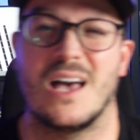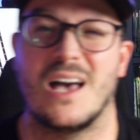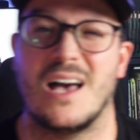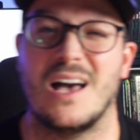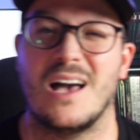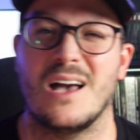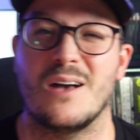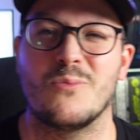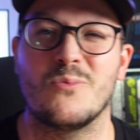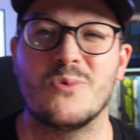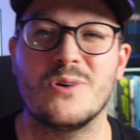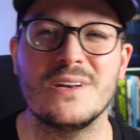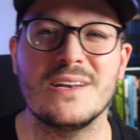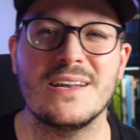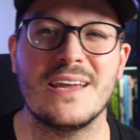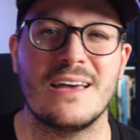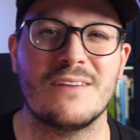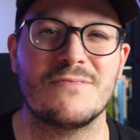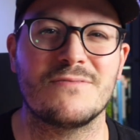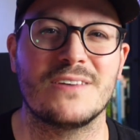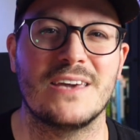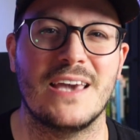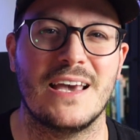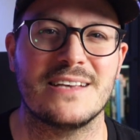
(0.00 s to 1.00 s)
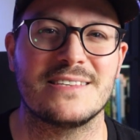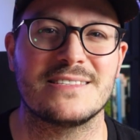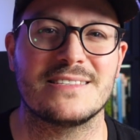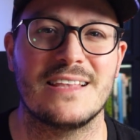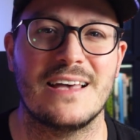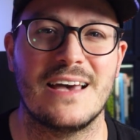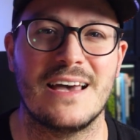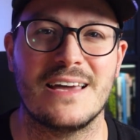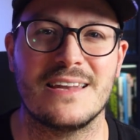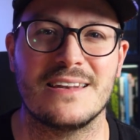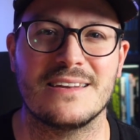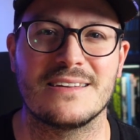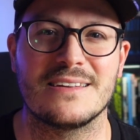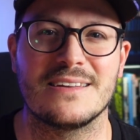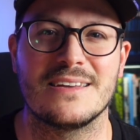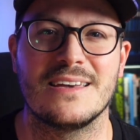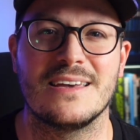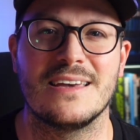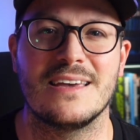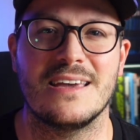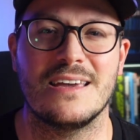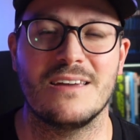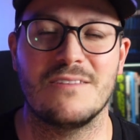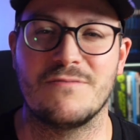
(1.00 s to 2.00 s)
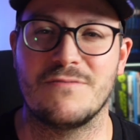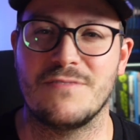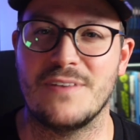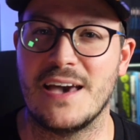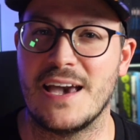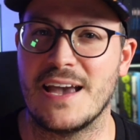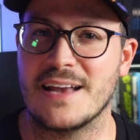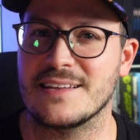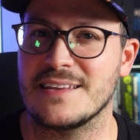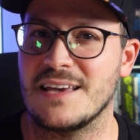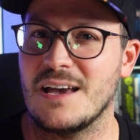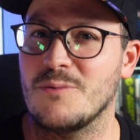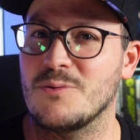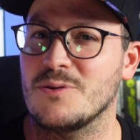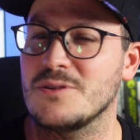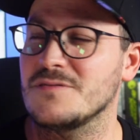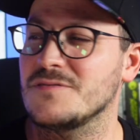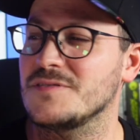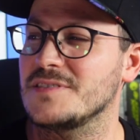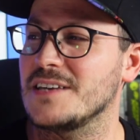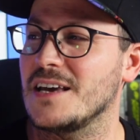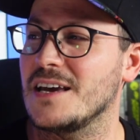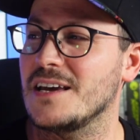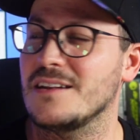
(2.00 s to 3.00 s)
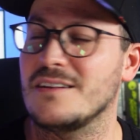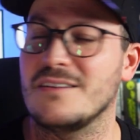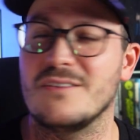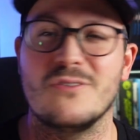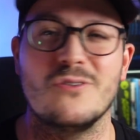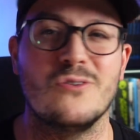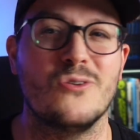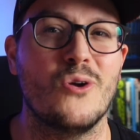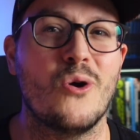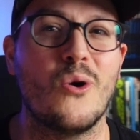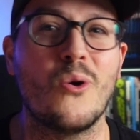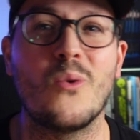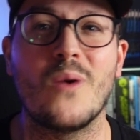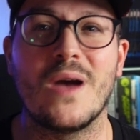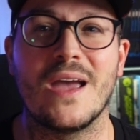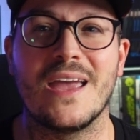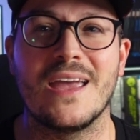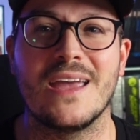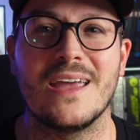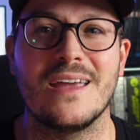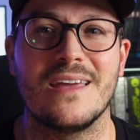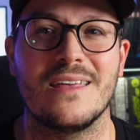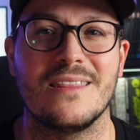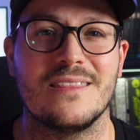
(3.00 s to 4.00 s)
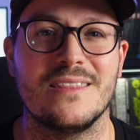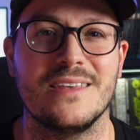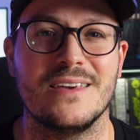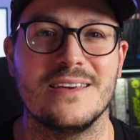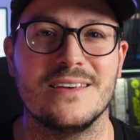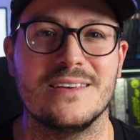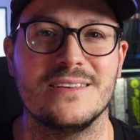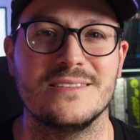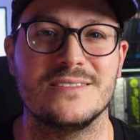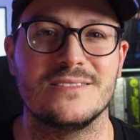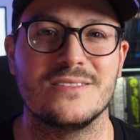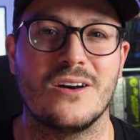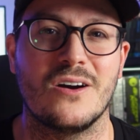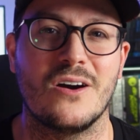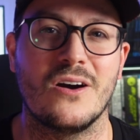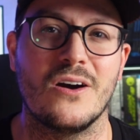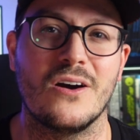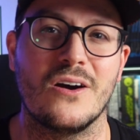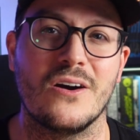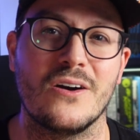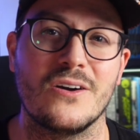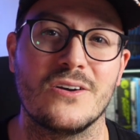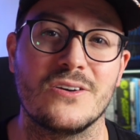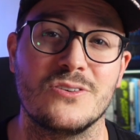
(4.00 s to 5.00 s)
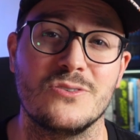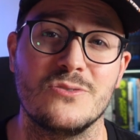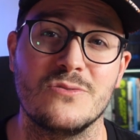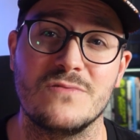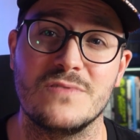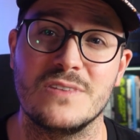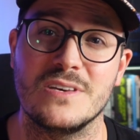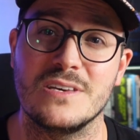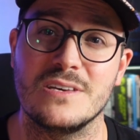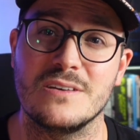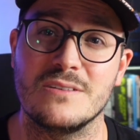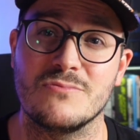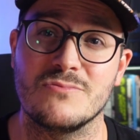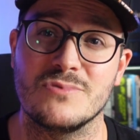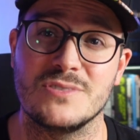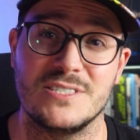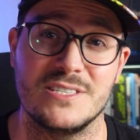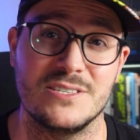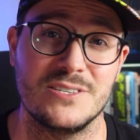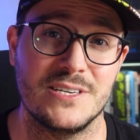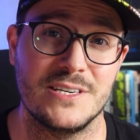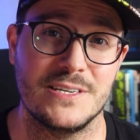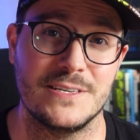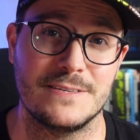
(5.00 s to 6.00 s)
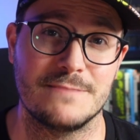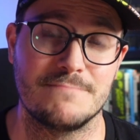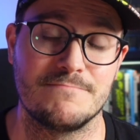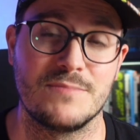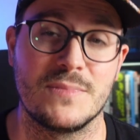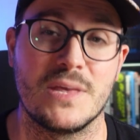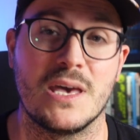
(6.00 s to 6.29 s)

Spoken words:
I wouldn't have guessed that. In fact, I would have said no way these are UV resilient.